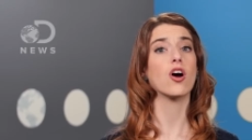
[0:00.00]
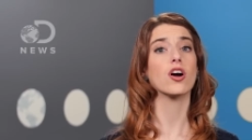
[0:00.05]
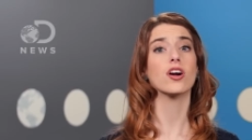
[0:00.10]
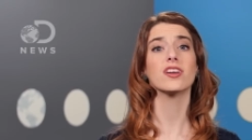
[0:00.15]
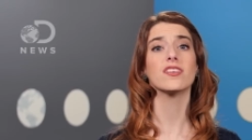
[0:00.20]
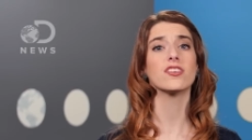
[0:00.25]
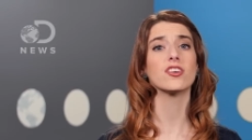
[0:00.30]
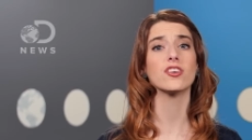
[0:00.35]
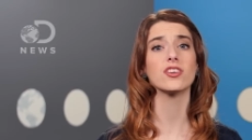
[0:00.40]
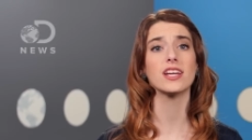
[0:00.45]

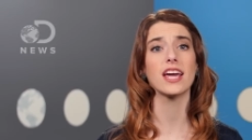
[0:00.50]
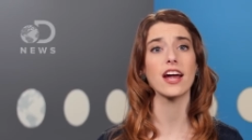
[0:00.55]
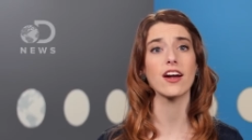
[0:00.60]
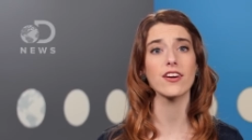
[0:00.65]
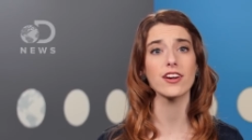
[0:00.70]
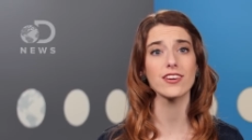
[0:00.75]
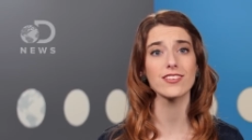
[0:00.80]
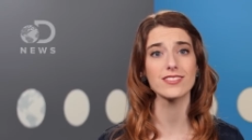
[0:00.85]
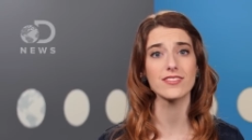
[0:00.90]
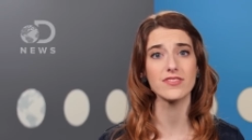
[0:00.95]
aren't good
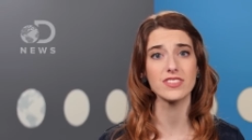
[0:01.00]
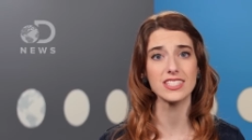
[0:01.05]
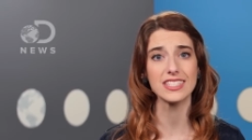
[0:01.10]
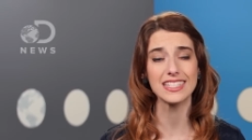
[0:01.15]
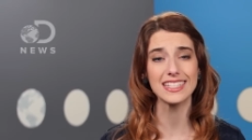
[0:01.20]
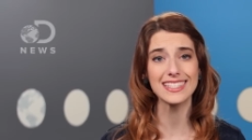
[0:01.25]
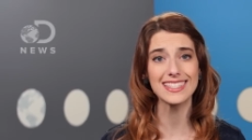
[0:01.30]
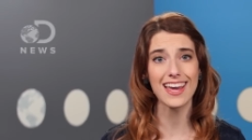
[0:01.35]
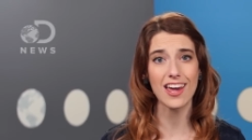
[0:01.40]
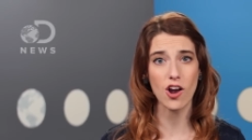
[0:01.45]
carriers of
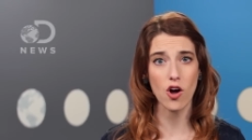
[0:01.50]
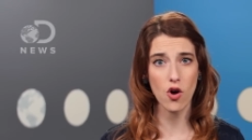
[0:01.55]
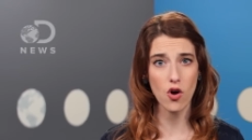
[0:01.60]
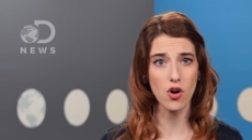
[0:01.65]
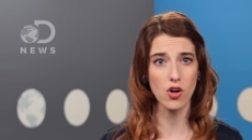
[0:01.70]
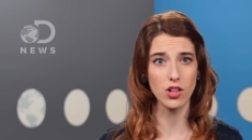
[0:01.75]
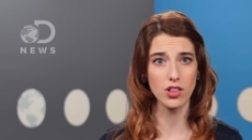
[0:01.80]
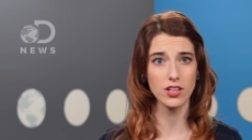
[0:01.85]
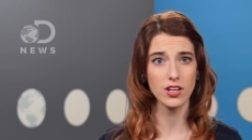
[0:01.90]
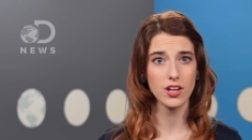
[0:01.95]
disease at
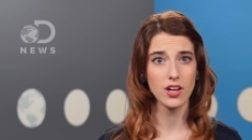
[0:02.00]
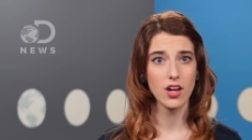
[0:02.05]
all.